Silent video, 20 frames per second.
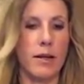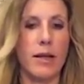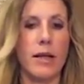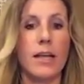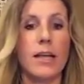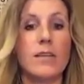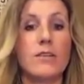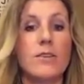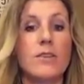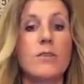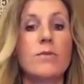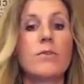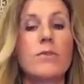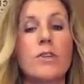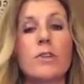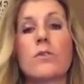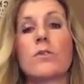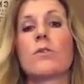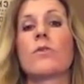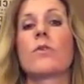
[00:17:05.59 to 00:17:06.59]
is to
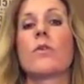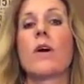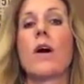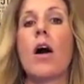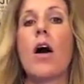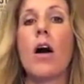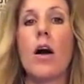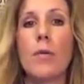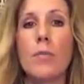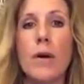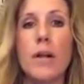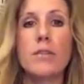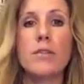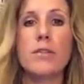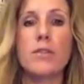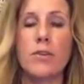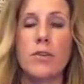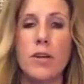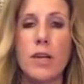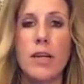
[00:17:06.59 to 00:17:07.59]
do Arbonne's
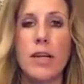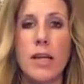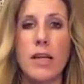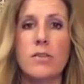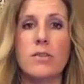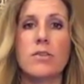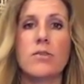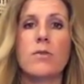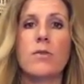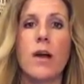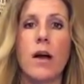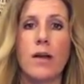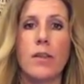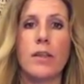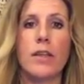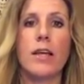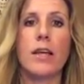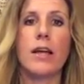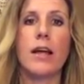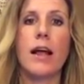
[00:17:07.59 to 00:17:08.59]
30 Days to
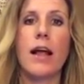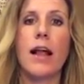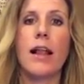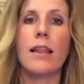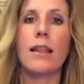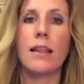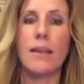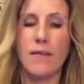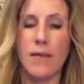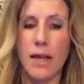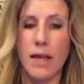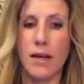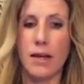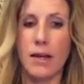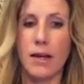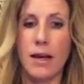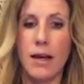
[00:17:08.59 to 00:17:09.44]
Healthy Living.